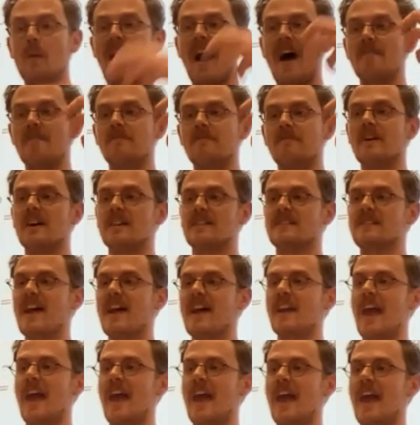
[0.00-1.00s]
now we have a
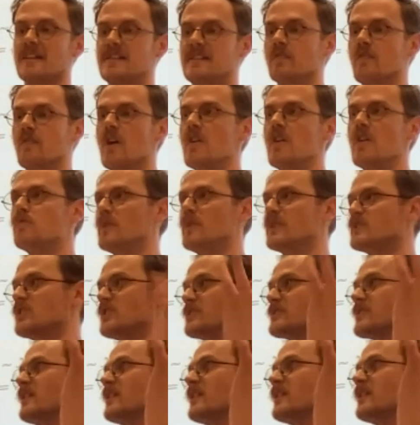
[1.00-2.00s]
set x0, which
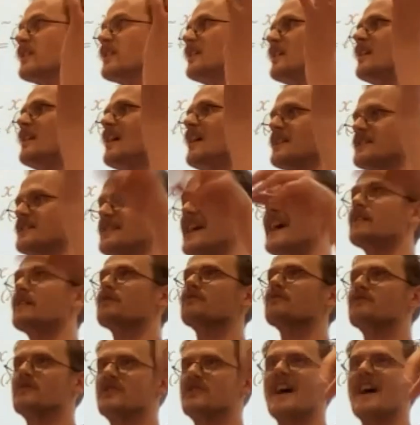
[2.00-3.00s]
is a set
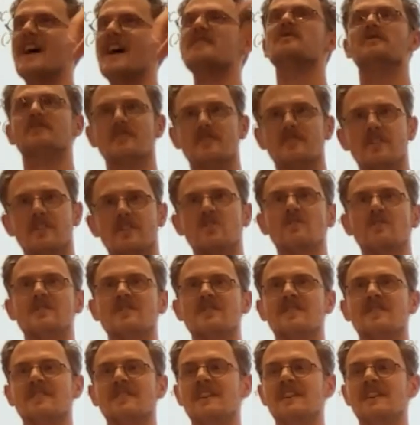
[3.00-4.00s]
of sets of
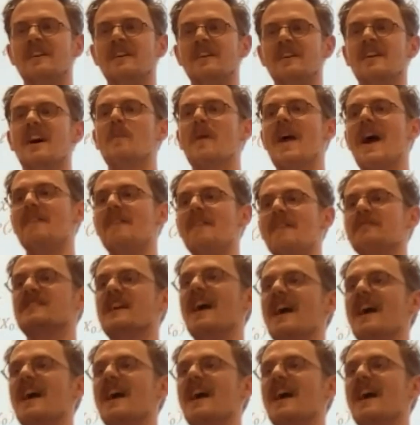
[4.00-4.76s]
decisions, and we have a